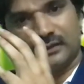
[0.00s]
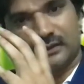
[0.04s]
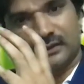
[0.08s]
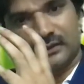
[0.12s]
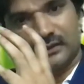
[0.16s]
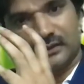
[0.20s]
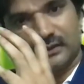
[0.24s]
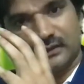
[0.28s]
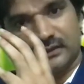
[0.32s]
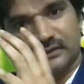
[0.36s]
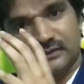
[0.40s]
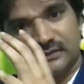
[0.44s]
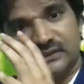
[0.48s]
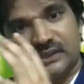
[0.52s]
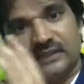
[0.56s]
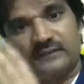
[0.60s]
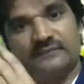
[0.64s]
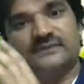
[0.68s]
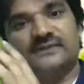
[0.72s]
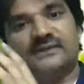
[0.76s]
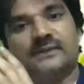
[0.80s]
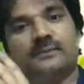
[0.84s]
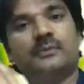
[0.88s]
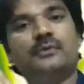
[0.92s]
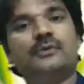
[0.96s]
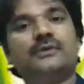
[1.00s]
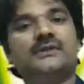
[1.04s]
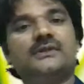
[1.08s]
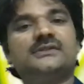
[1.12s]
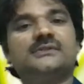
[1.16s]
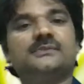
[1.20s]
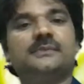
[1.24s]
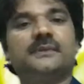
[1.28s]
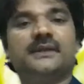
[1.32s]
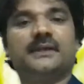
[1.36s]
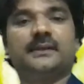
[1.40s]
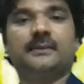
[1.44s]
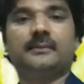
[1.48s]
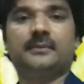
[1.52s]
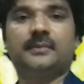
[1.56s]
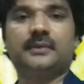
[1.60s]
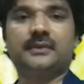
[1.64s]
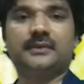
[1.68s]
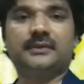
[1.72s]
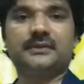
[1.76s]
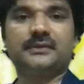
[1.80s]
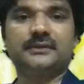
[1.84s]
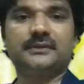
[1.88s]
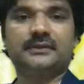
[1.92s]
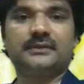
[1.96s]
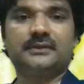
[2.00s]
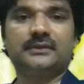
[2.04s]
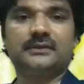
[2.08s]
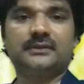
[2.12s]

The self-support is very important.